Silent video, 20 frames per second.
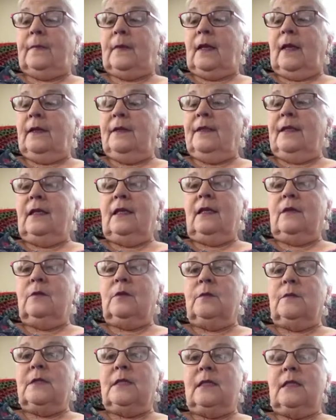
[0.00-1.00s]
I think I'm
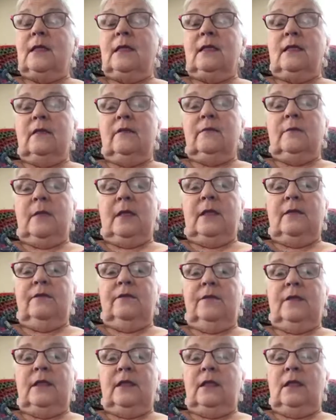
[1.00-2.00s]
coming to the end of my
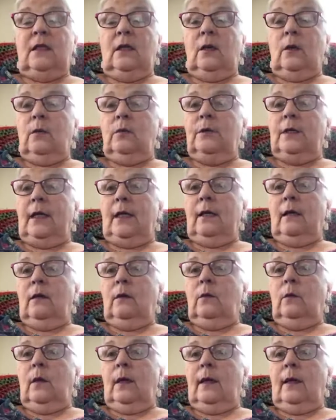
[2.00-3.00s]
video
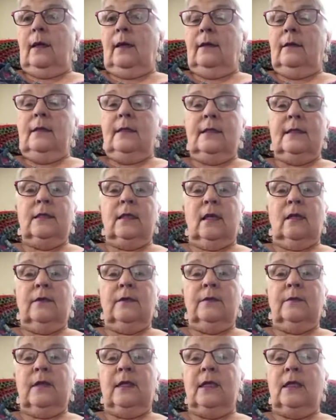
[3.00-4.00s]
now, Anne. Are
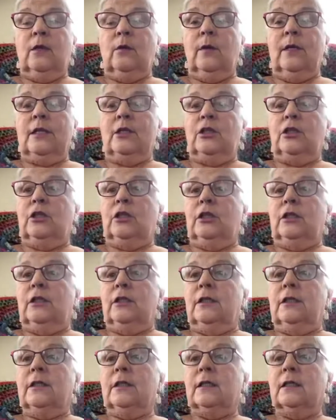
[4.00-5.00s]
there any
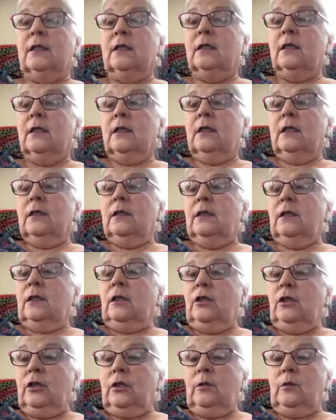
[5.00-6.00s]
questions that
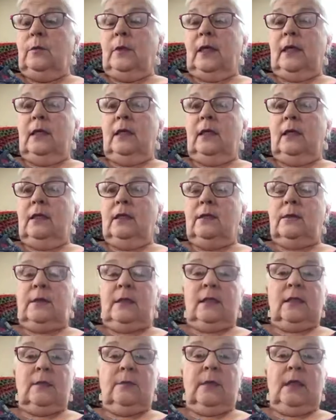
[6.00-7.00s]
you might like to
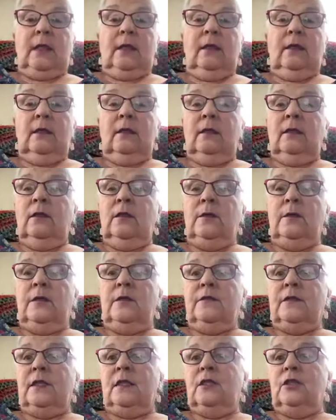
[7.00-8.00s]
ask me, Anne? I know
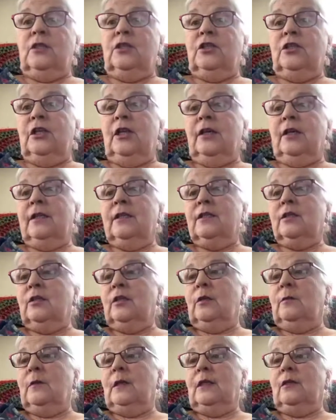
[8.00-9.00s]
you said you're shy, so
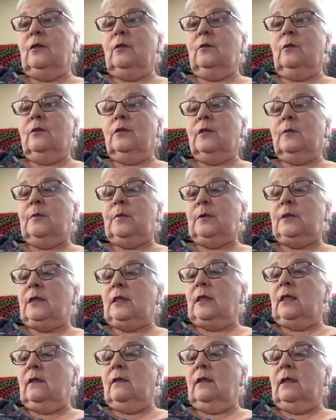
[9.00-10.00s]
you may not want to
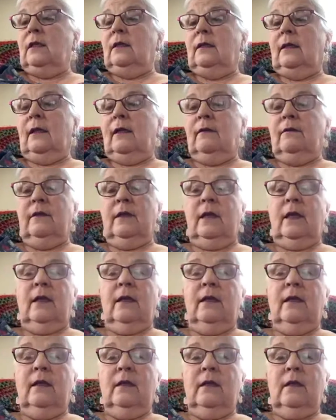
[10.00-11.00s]
put anything down there,